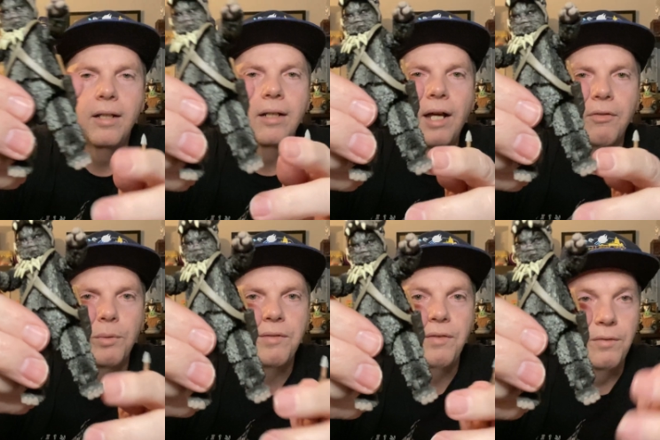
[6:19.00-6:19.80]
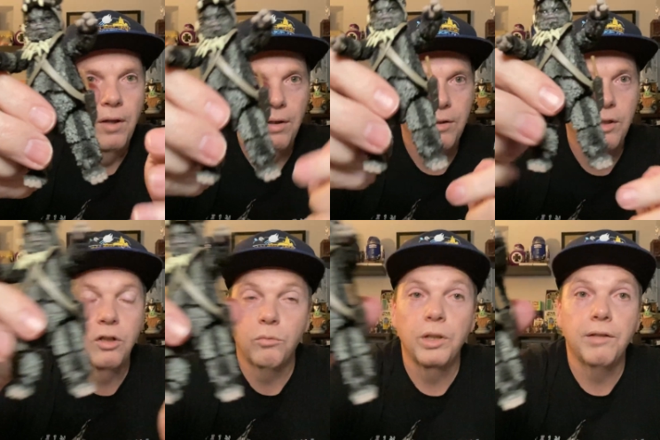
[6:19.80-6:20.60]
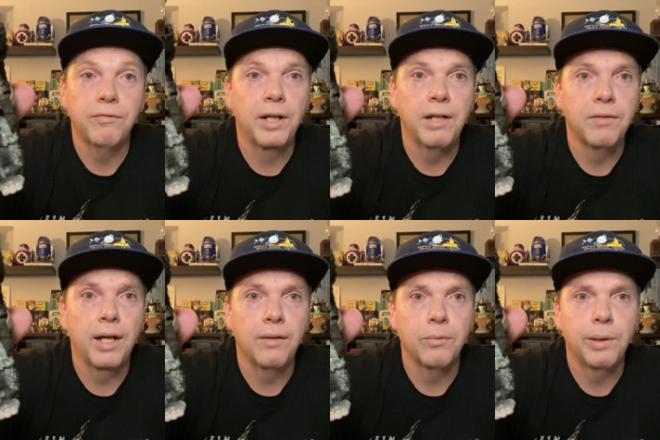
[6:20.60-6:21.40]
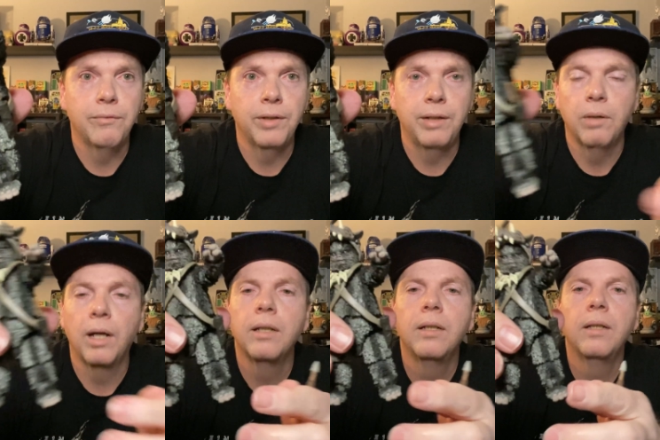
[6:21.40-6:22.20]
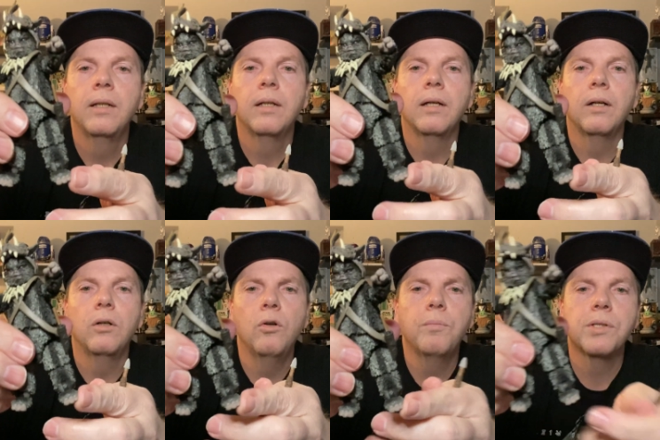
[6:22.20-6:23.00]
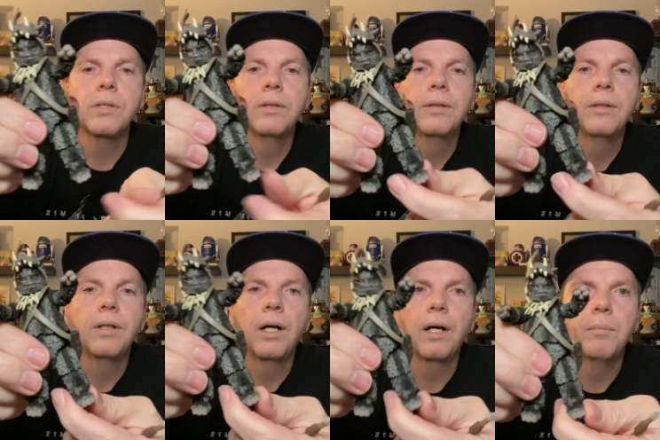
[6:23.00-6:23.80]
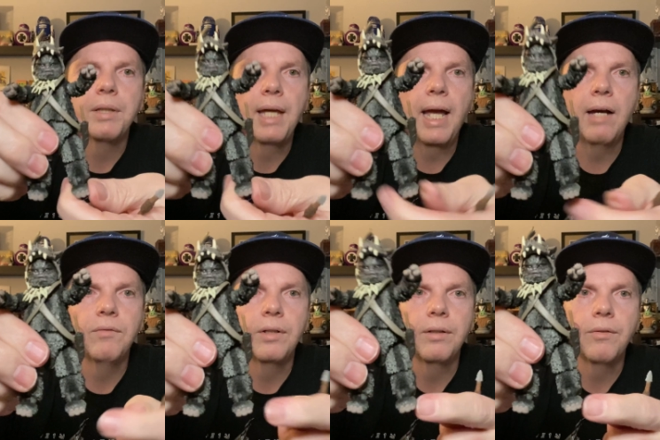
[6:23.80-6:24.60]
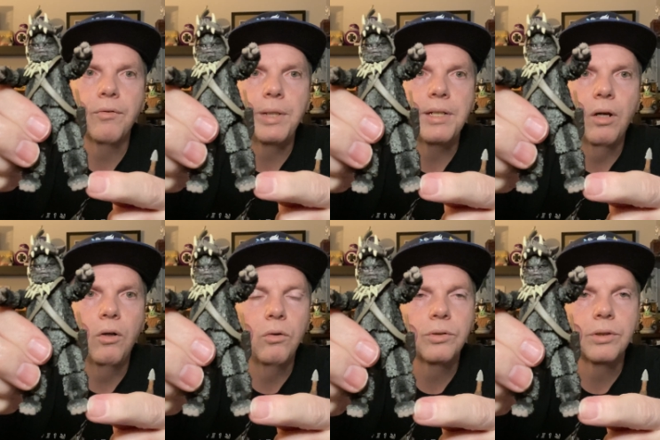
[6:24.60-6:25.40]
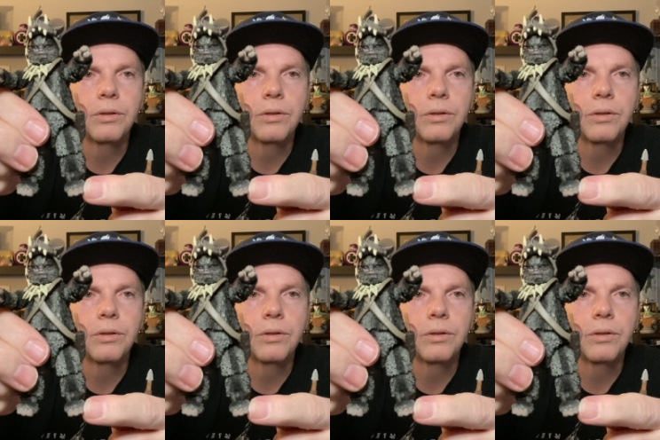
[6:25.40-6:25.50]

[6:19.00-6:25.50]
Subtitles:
Not 3 feet, it'd look really funny if they had 3 feet, right? Oops, but they have 3 toes